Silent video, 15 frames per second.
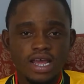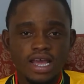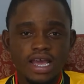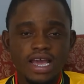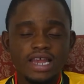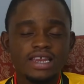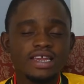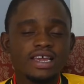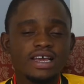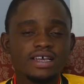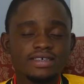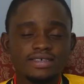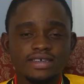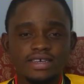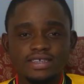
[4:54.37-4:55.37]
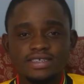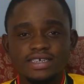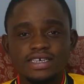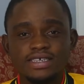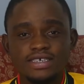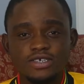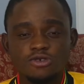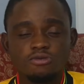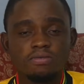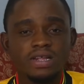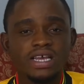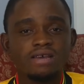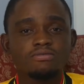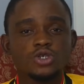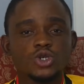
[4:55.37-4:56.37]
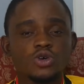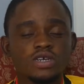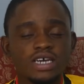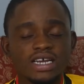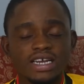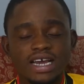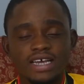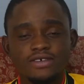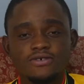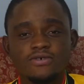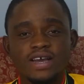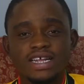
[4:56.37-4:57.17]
And yes, it's easy to blame Jordan Ayew,